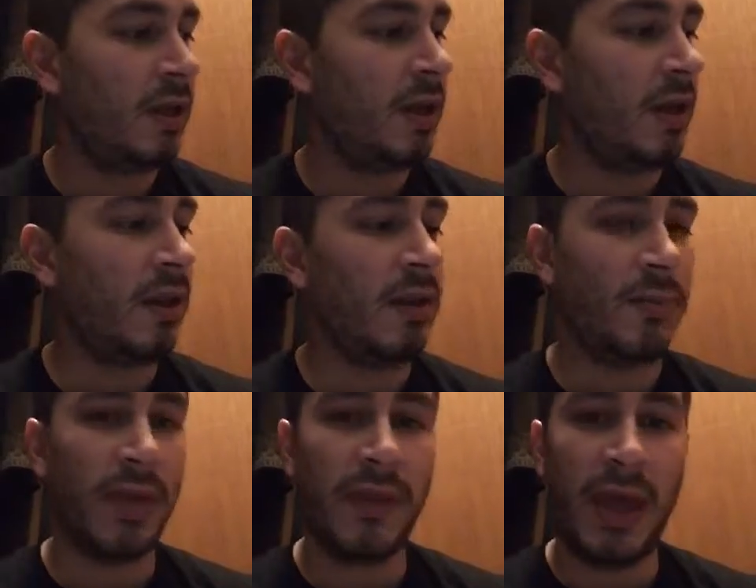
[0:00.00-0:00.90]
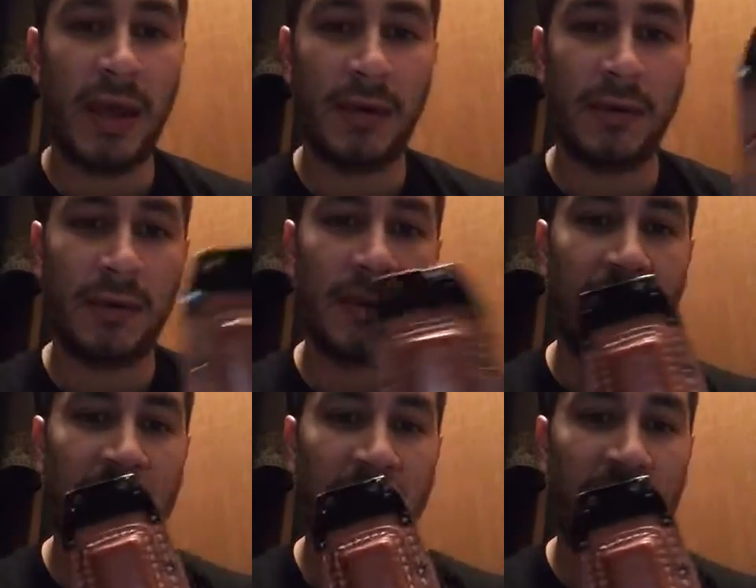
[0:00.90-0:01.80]
kind of like bringing that
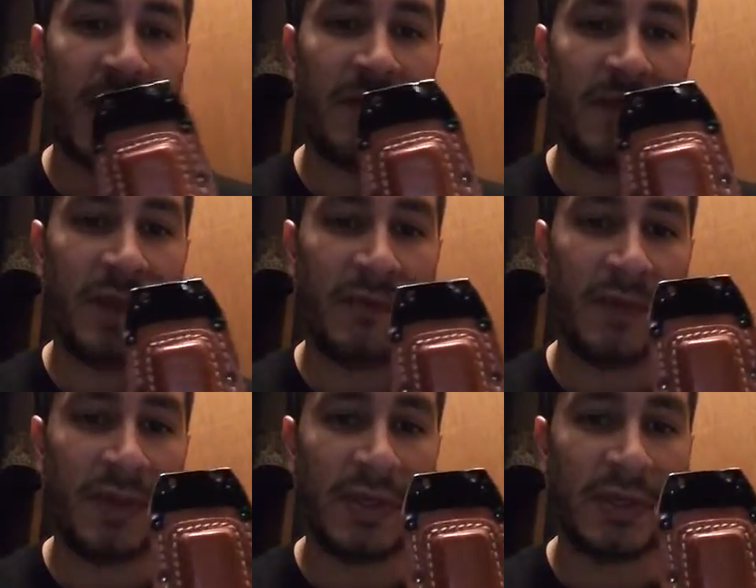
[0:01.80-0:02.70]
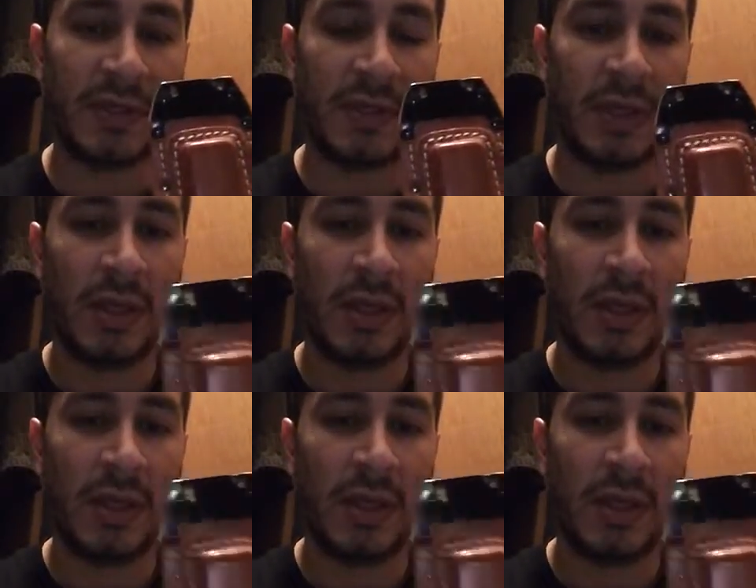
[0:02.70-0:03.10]
survival knife with us.